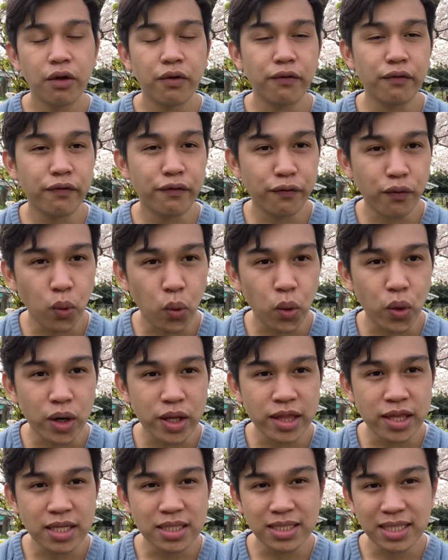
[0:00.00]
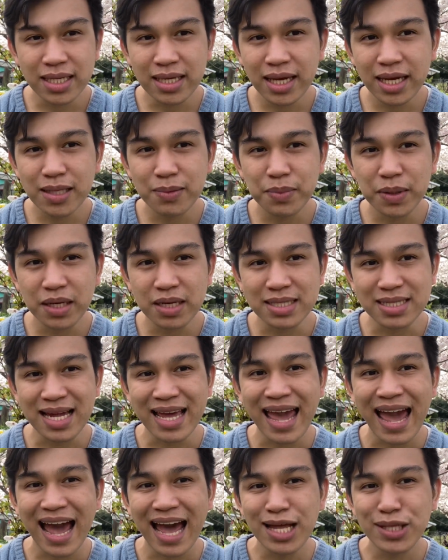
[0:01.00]
for the ticket because I
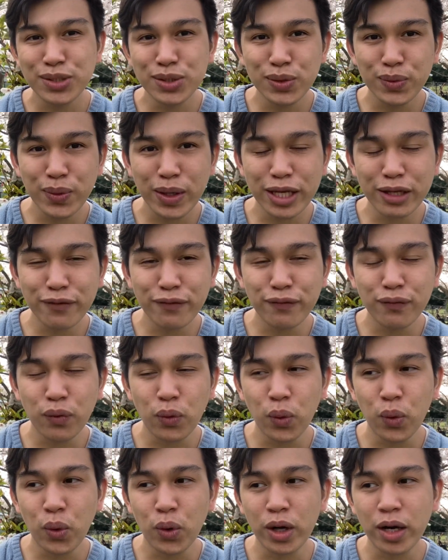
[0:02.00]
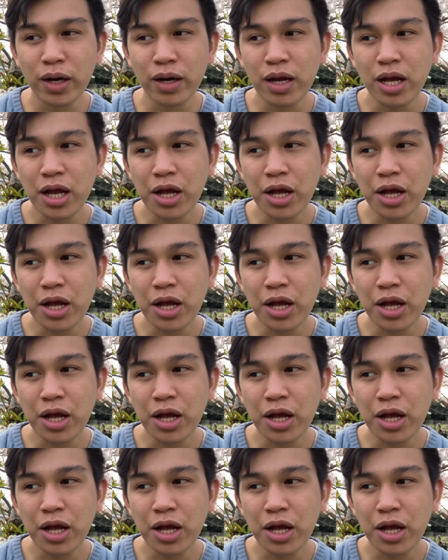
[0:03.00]
had to wait for